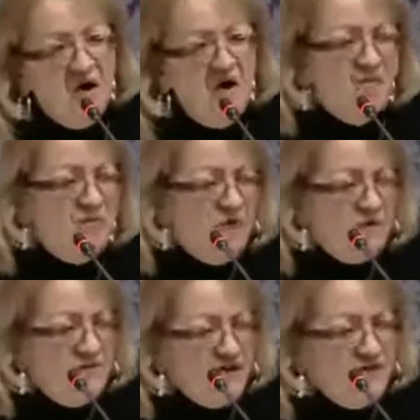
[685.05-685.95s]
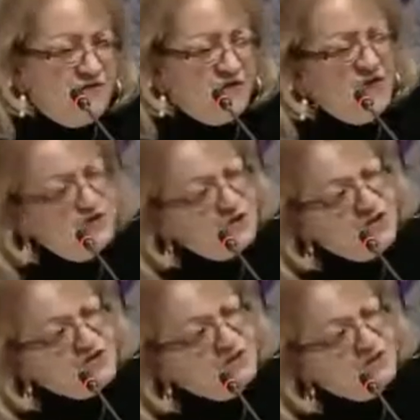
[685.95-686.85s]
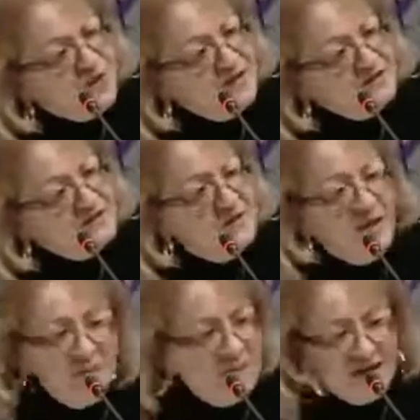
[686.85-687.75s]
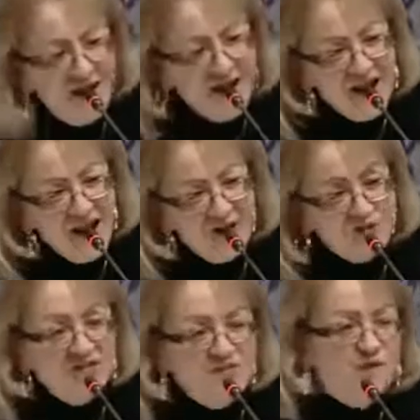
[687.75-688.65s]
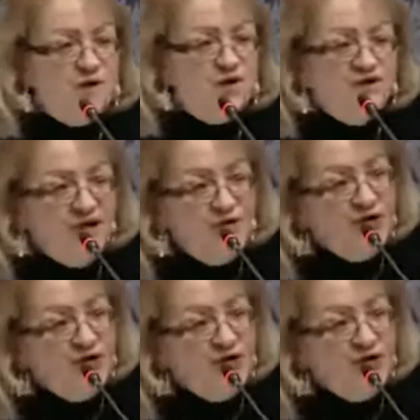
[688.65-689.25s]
more money for the judicial branch, but not a lot of changes because they're going to